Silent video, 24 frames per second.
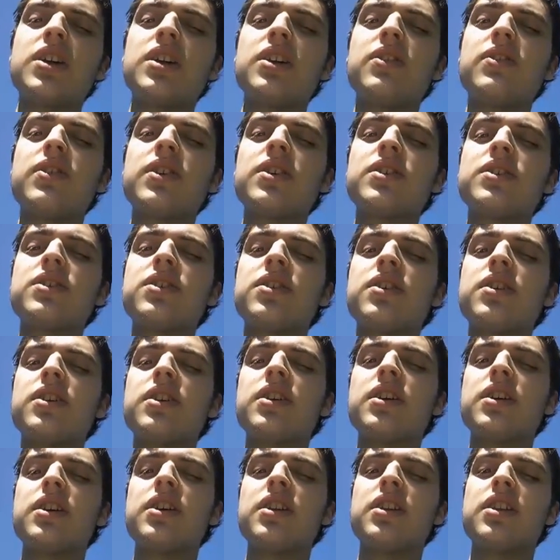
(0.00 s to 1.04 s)
Anyways,
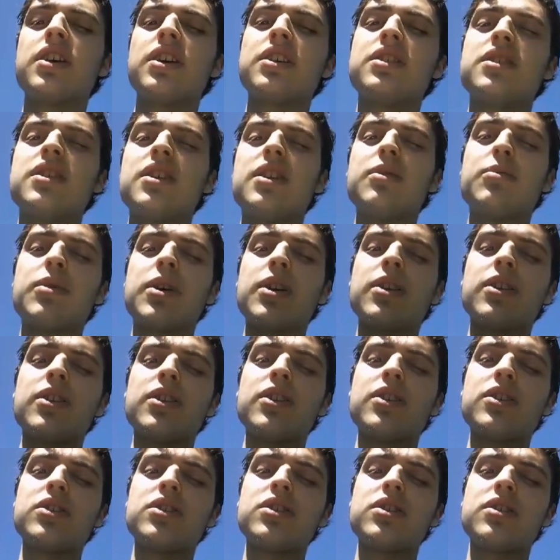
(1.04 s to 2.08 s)
that's in my
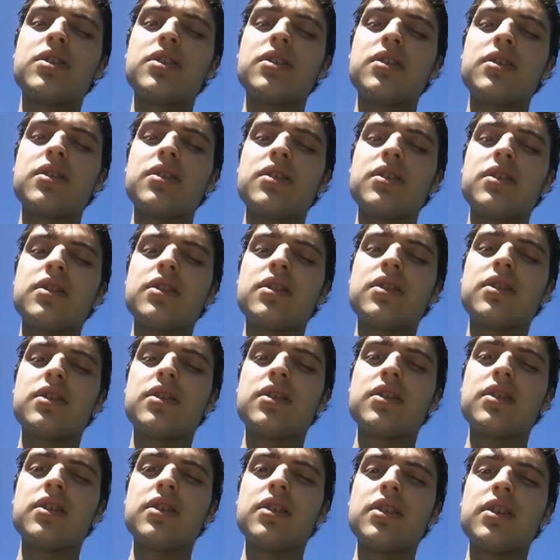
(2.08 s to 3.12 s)
list.
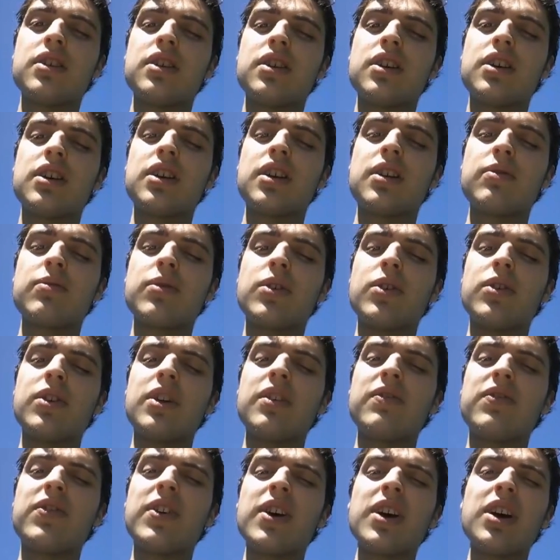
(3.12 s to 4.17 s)
And I'm
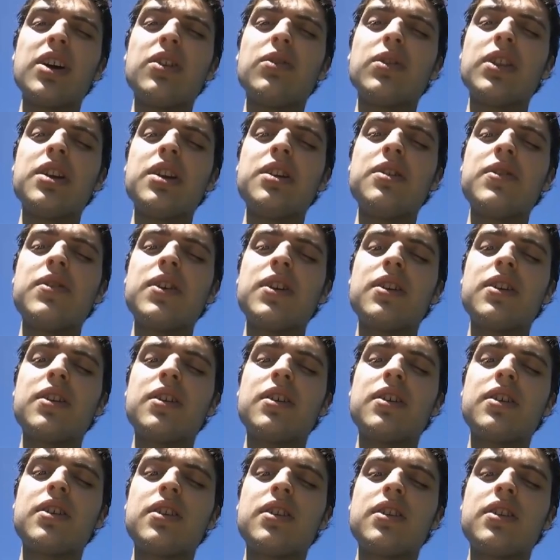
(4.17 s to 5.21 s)
fucking
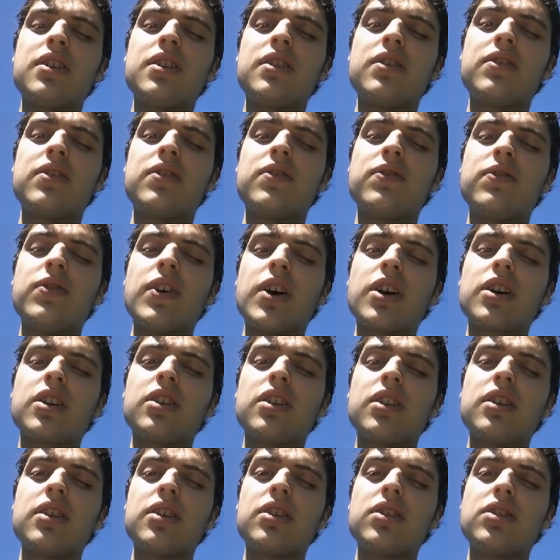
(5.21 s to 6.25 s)
leaving. Fuck
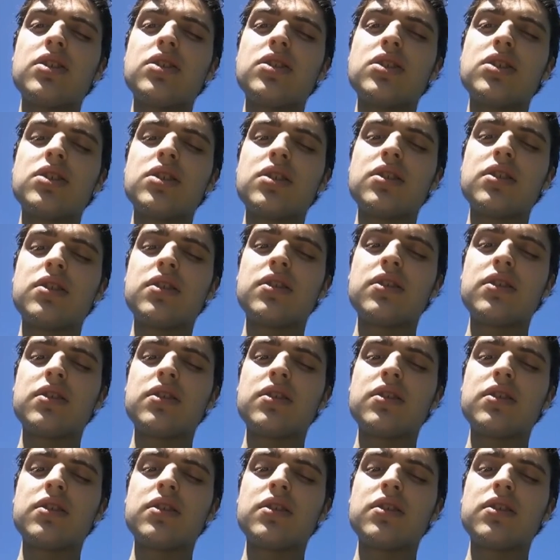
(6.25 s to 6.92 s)
this.